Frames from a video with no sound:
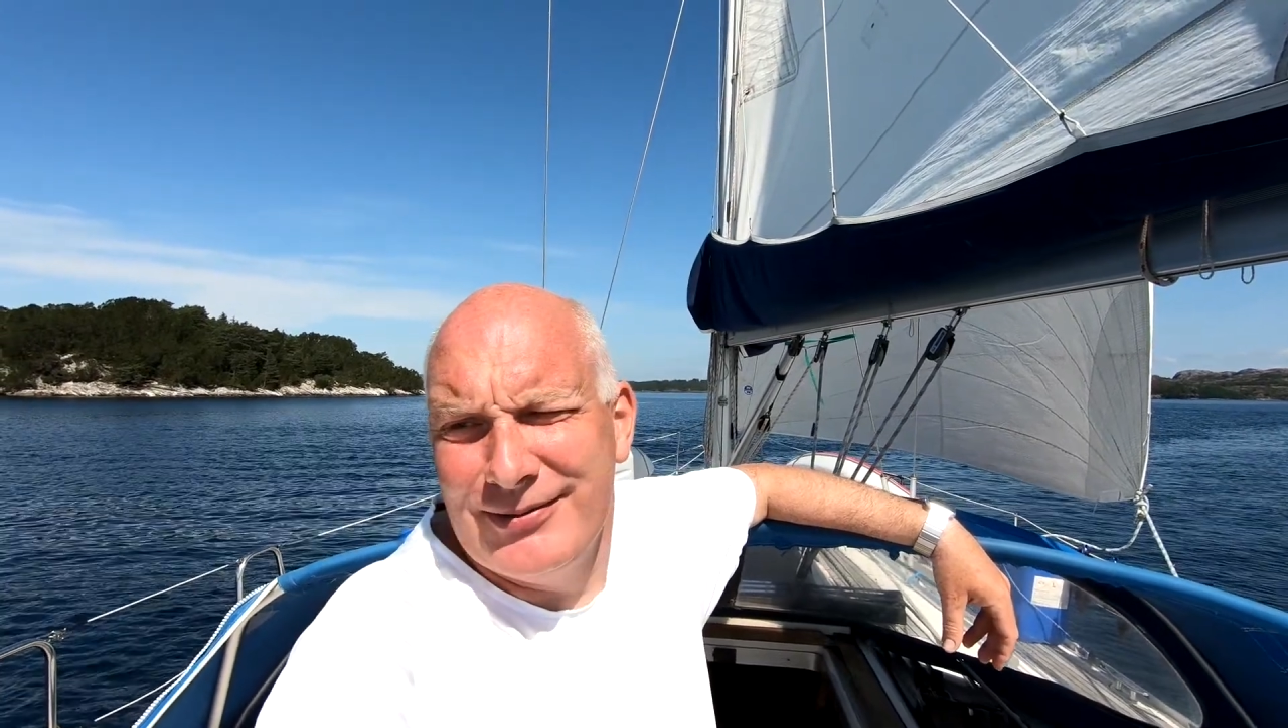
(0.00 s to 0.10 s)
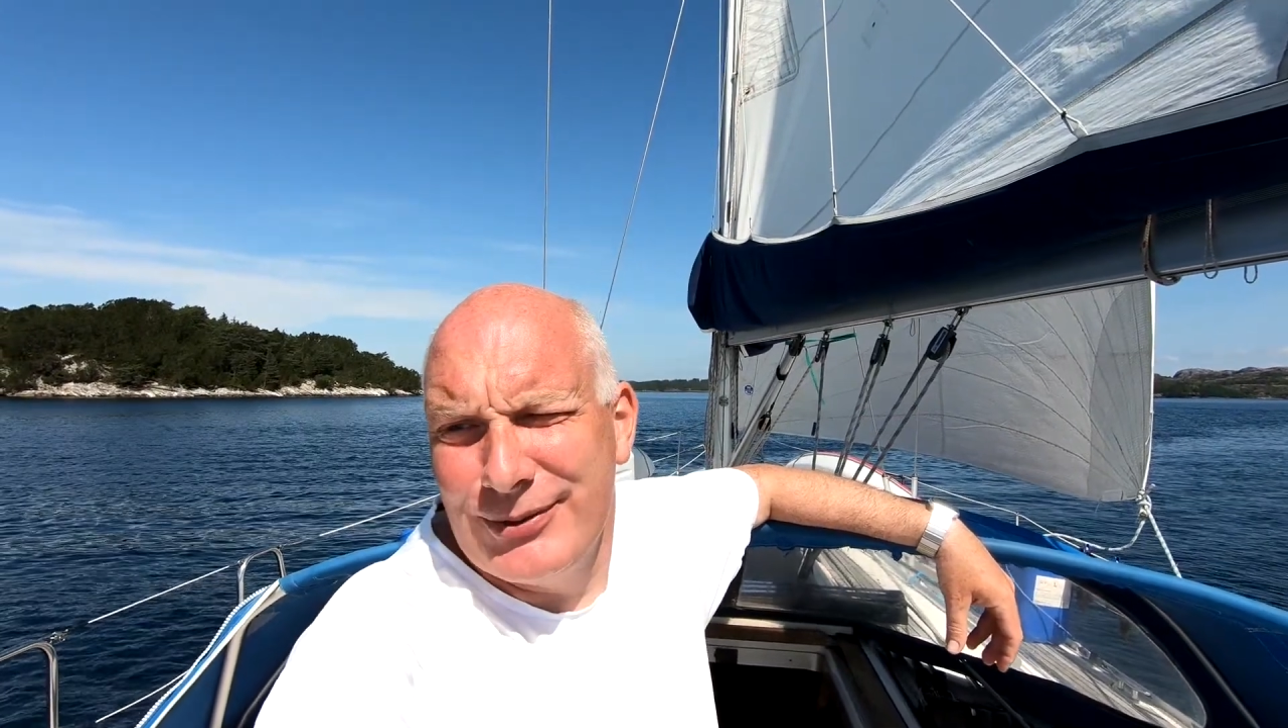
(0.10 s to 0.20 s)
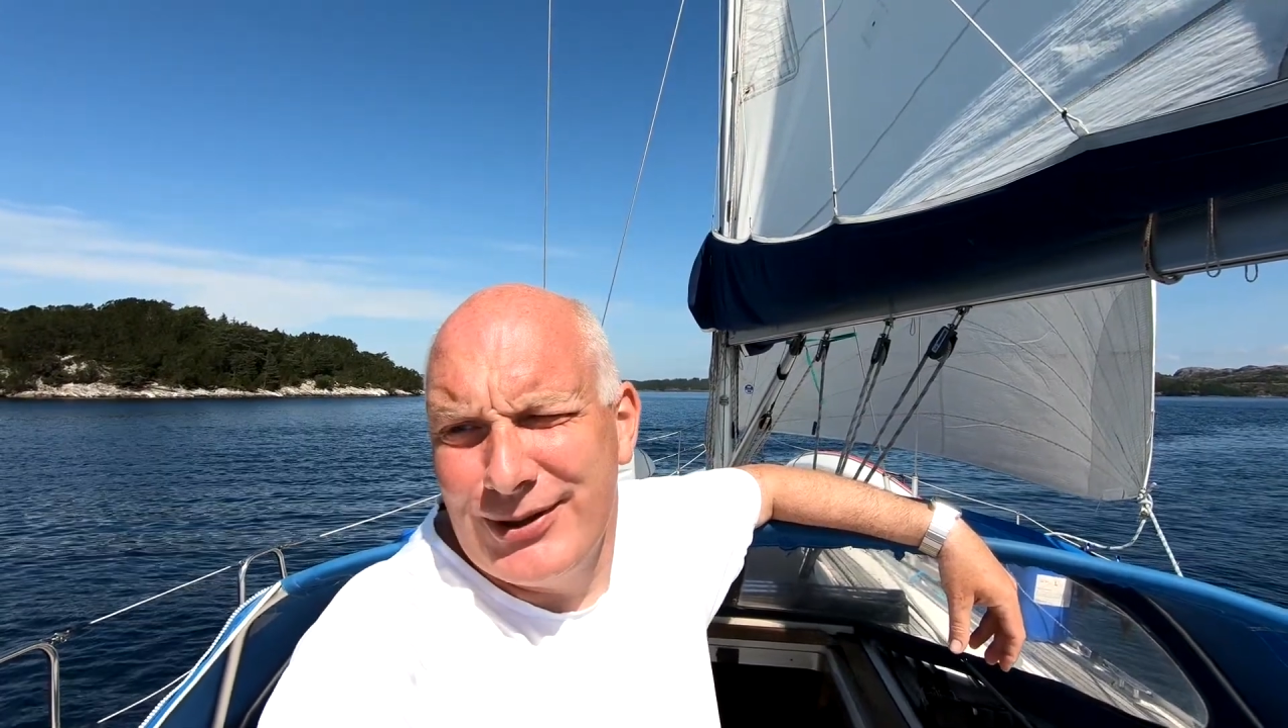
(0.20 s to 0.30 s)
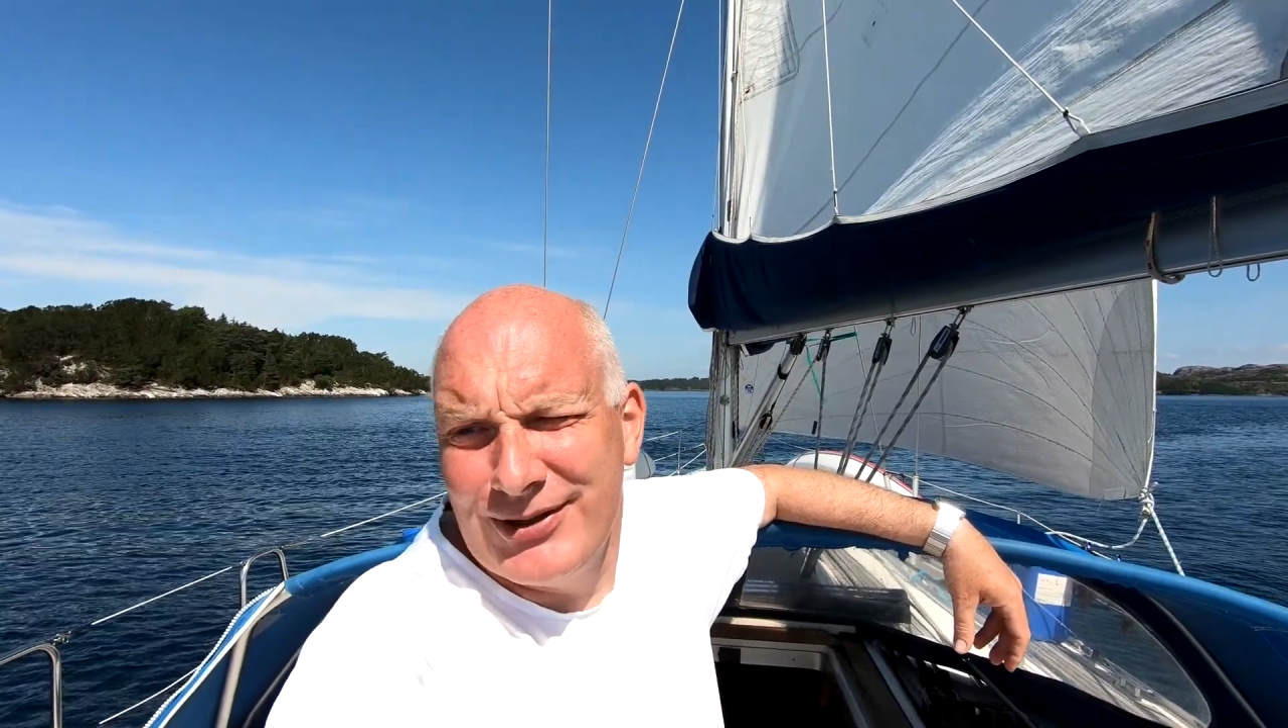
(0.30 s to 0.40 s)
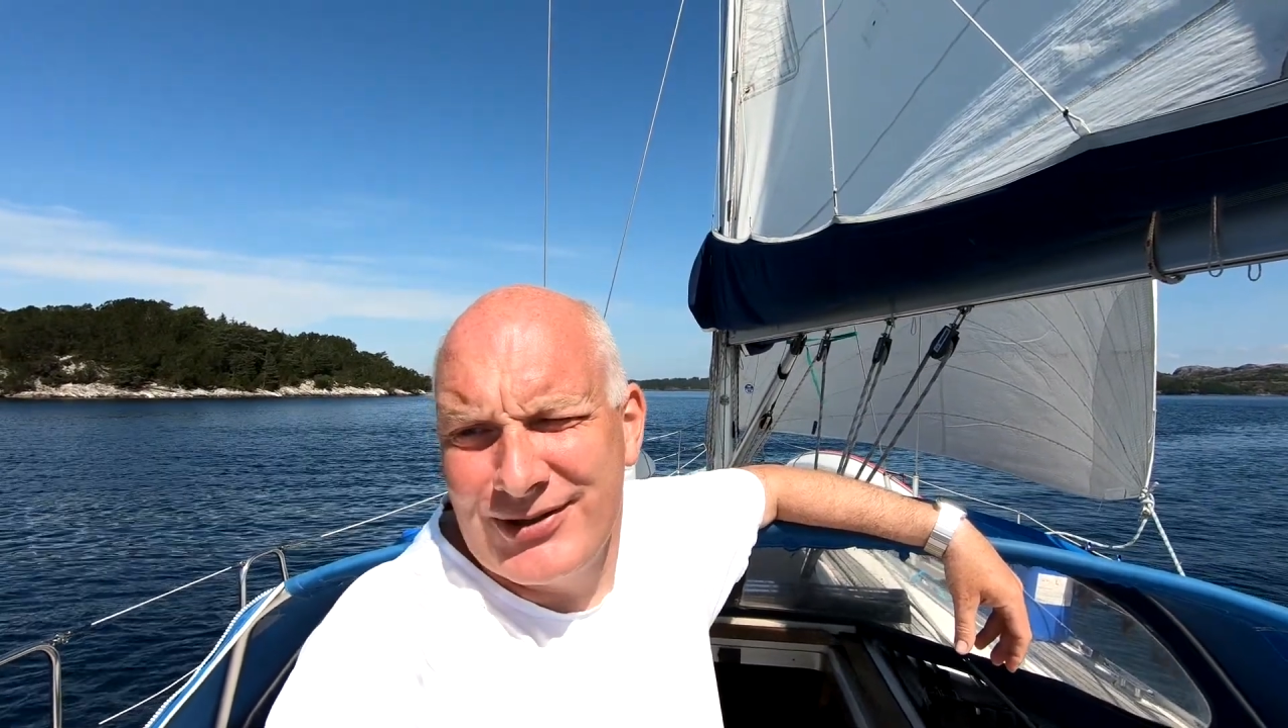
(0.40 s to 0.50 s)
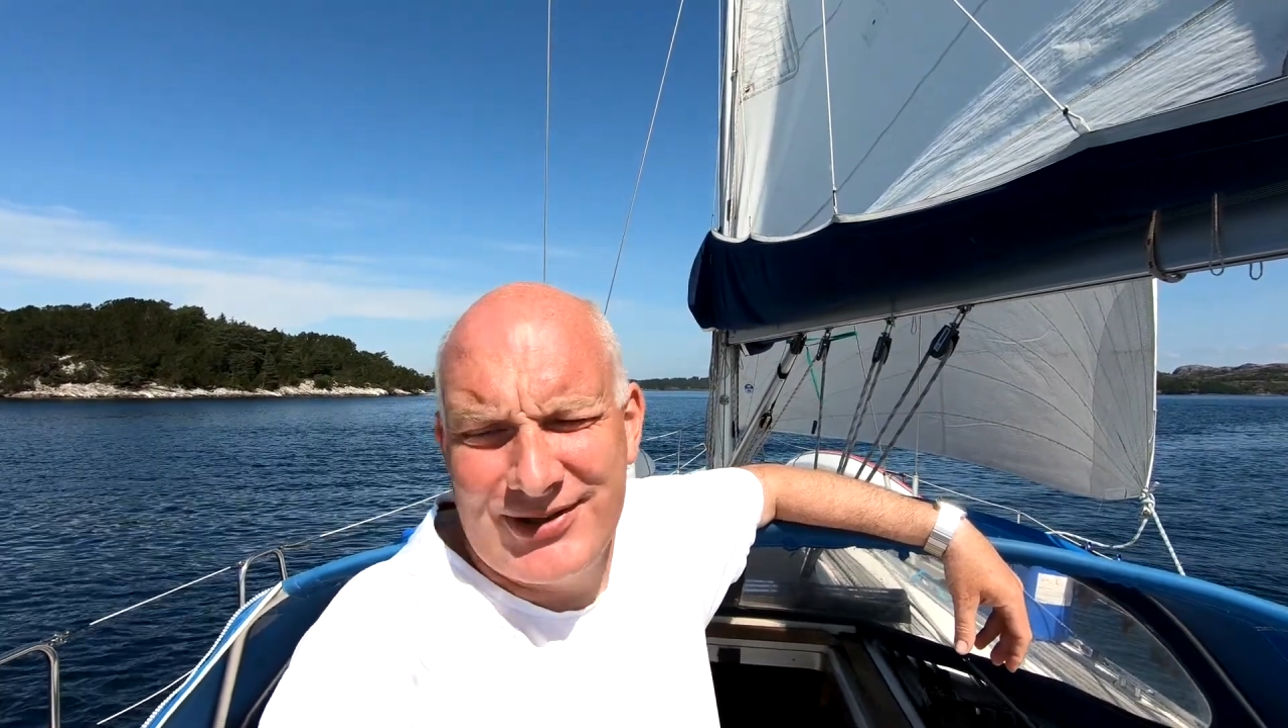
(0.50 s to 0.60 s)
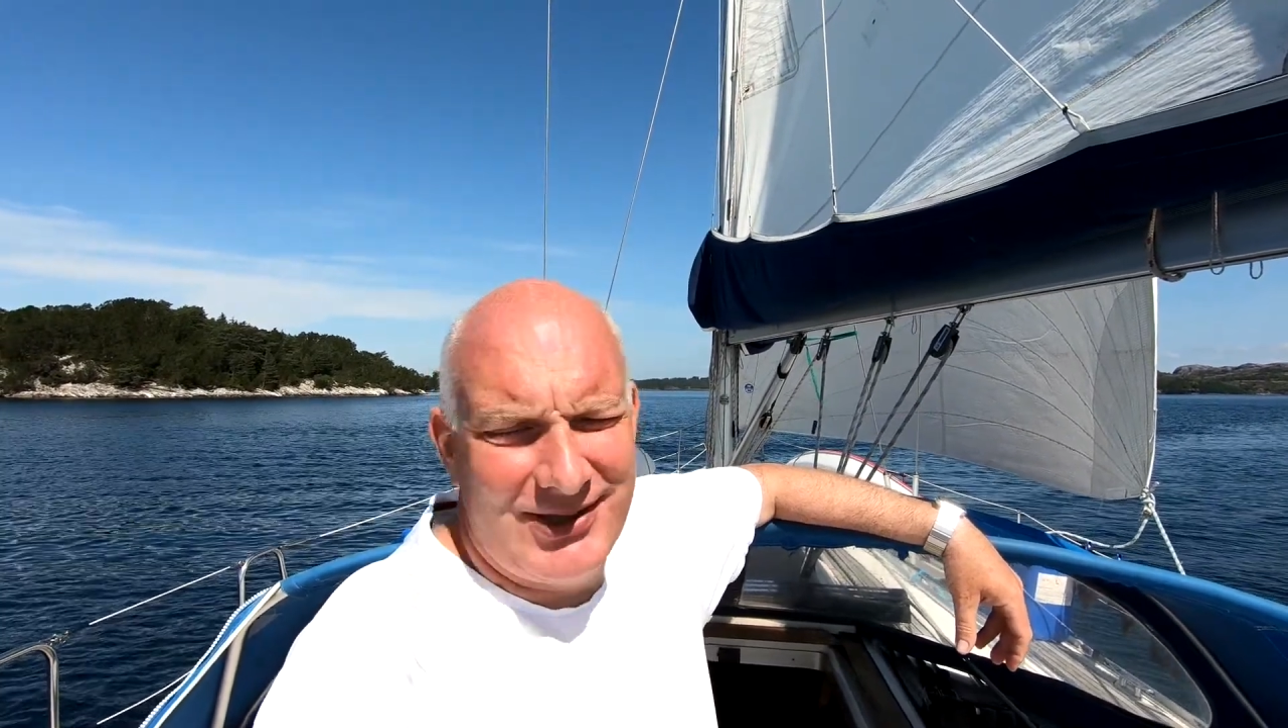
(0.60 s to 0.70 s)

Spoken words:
We just